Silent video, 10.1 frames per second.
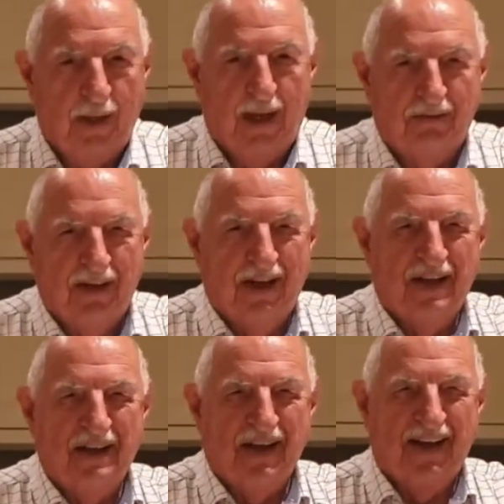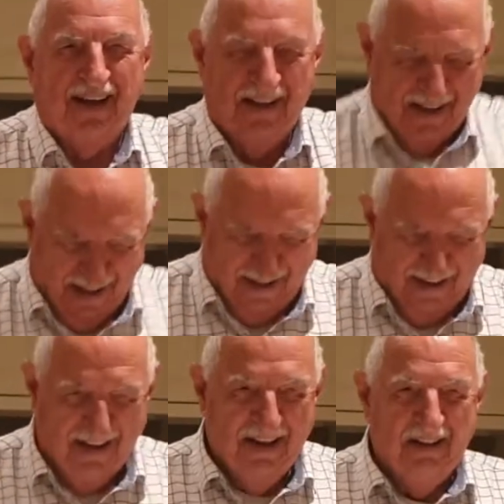and then
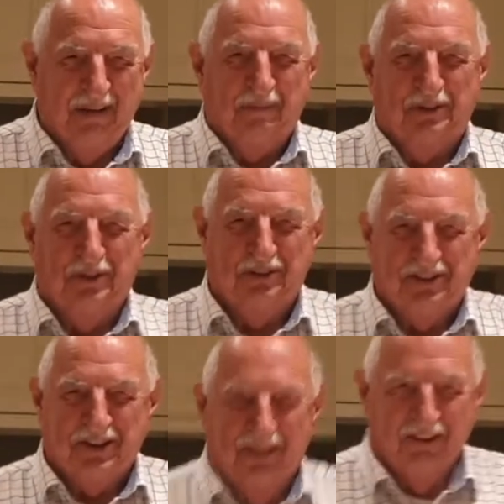the producer's gone